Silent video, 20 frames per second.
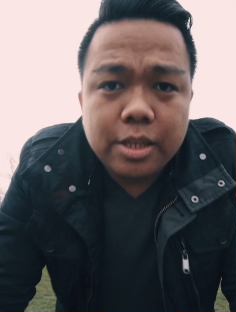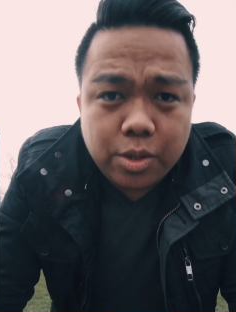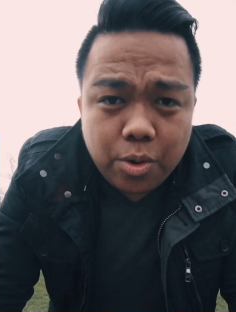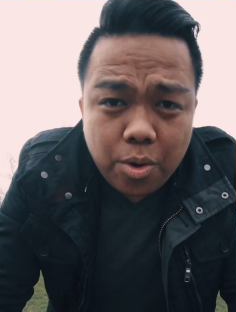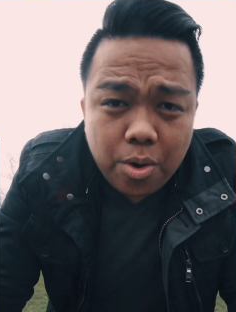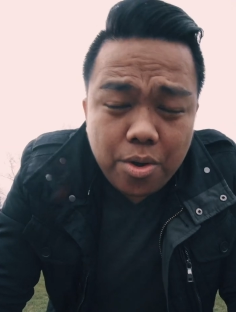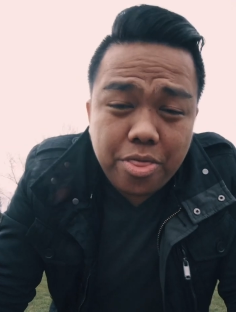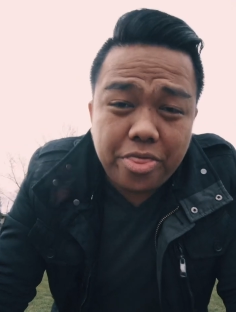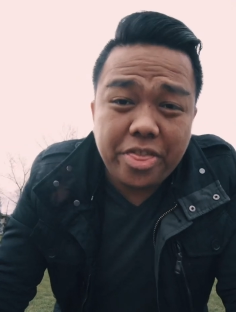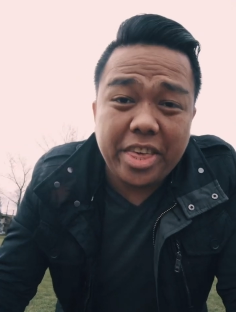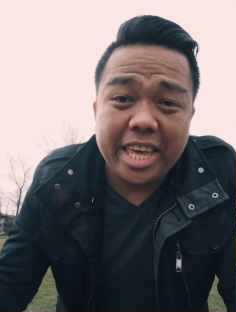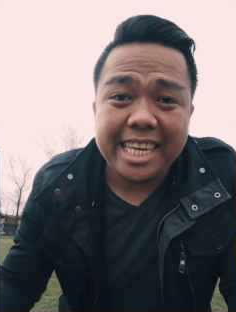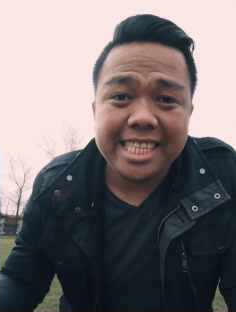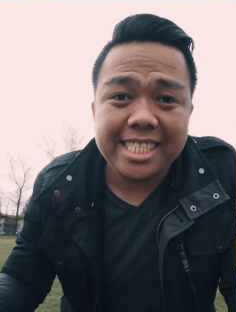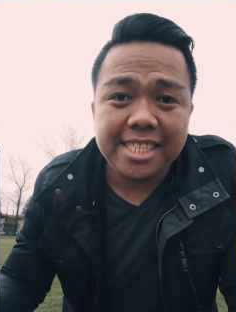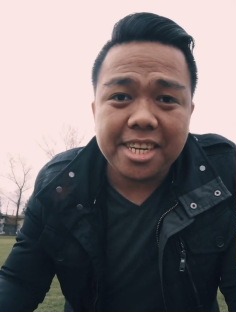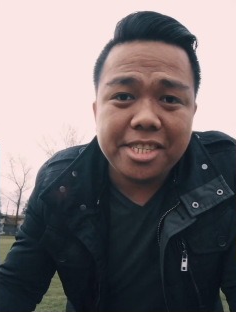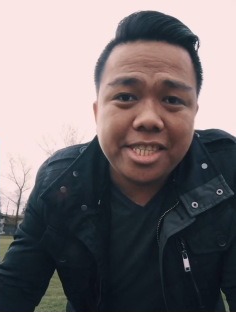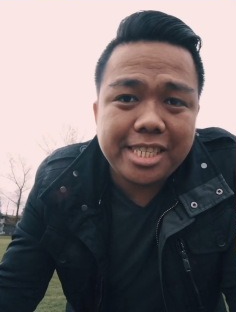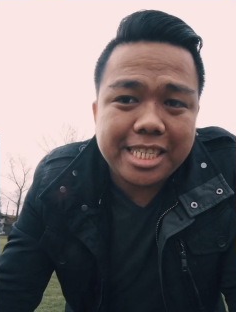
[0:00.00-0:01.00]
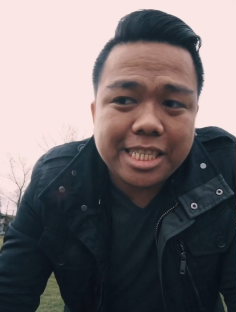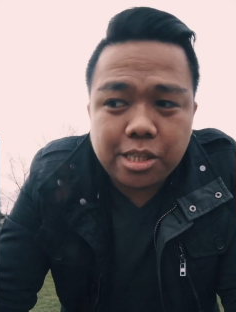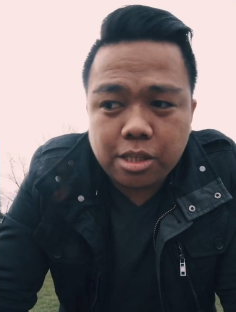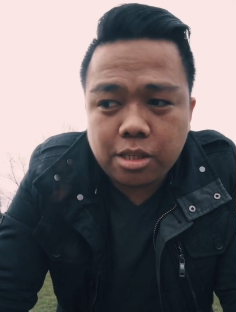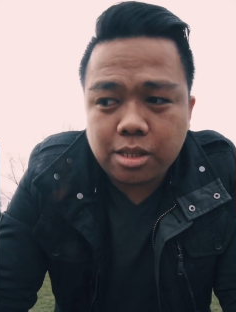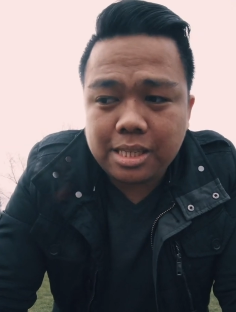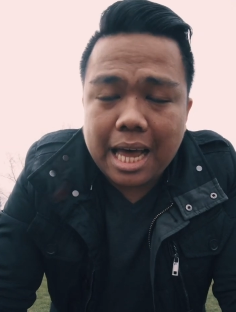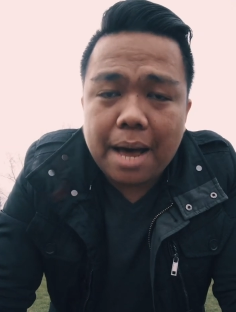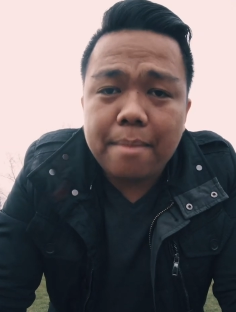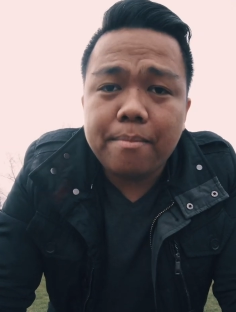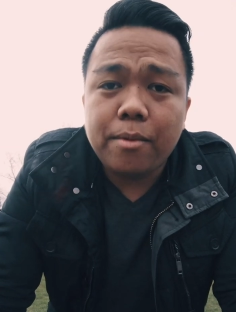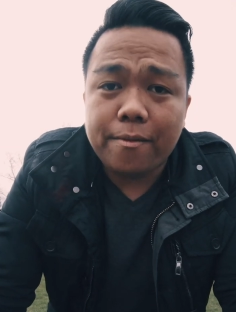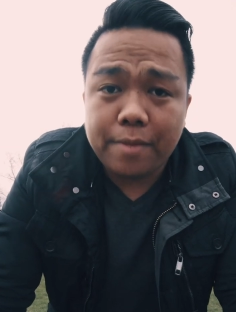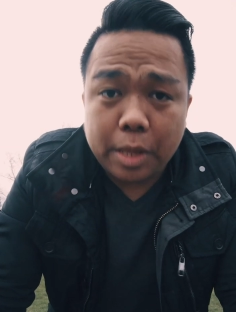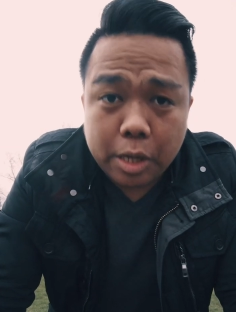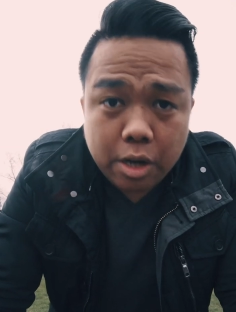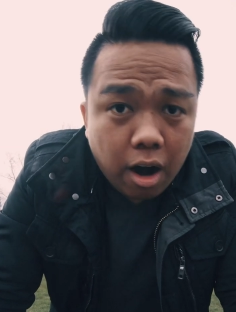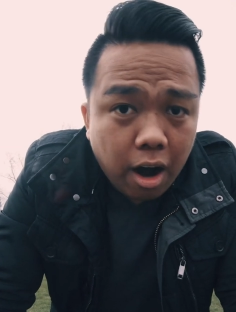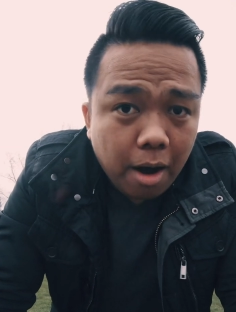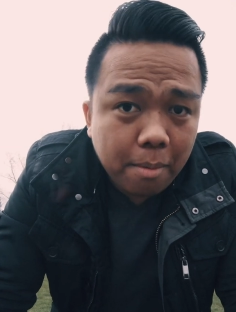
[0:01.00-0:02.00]
So these are just some of
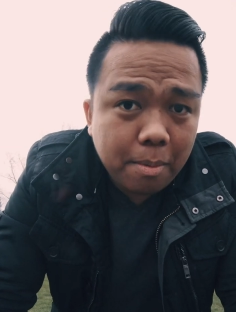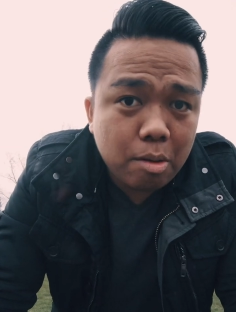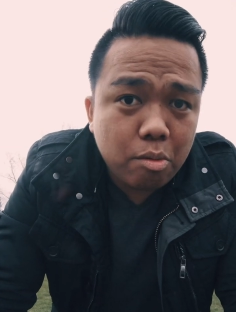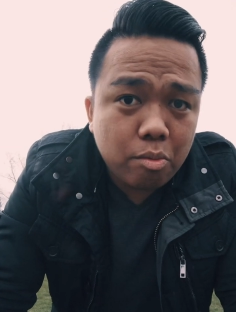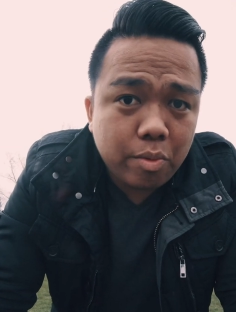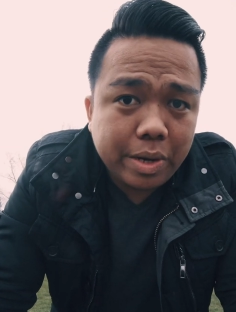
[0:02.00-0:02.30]
the common